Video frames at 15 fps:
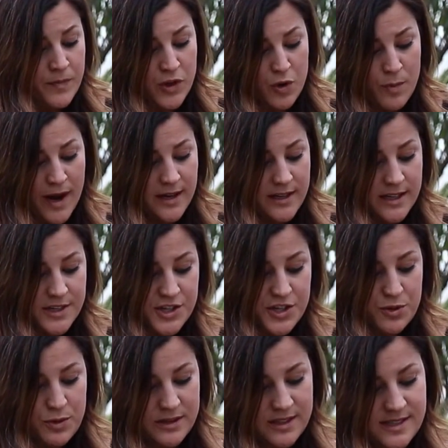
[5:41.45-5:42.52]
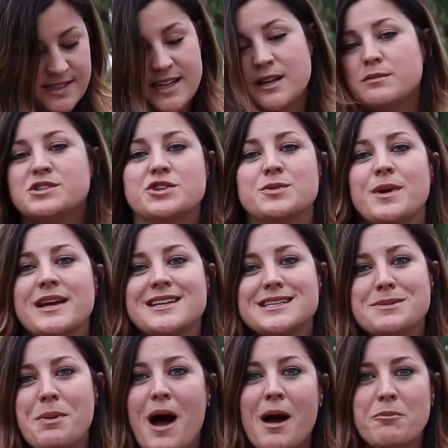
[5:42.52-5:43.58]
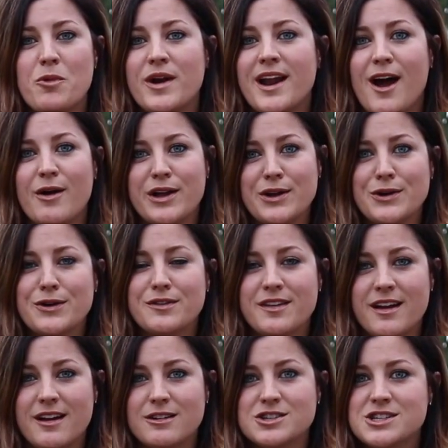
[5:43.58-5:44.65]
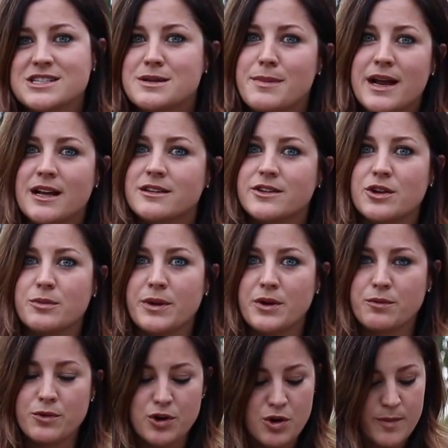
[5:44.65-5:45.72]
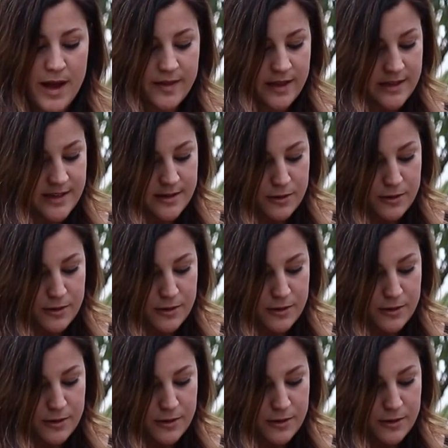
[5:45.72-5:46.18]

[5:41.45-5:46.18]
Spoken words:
You might need to, with the sedums, you might need to pop one out here or there just to make a little bit of room and then